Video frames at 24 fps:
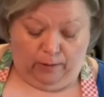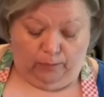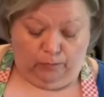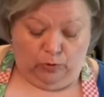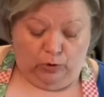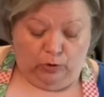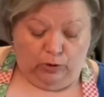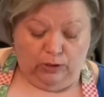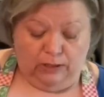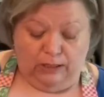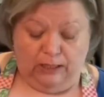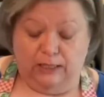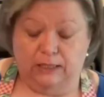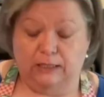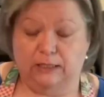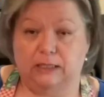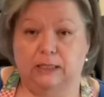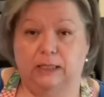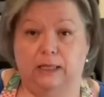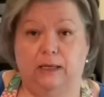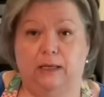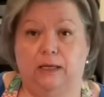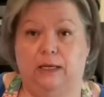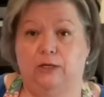You can
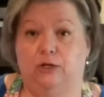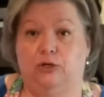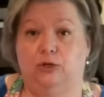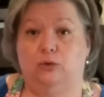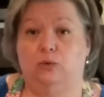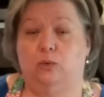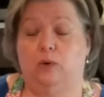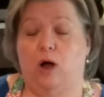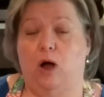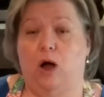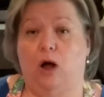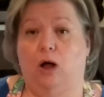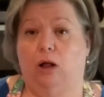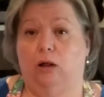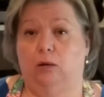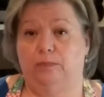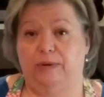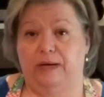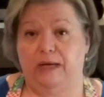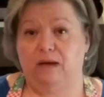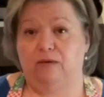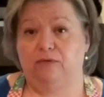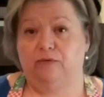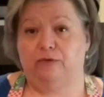easily do all
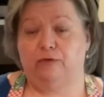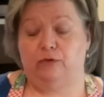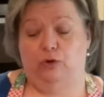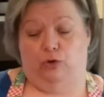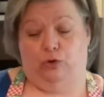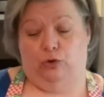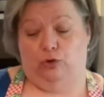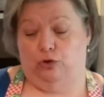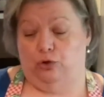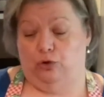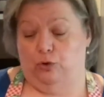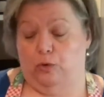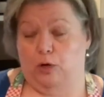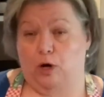beef, you can do it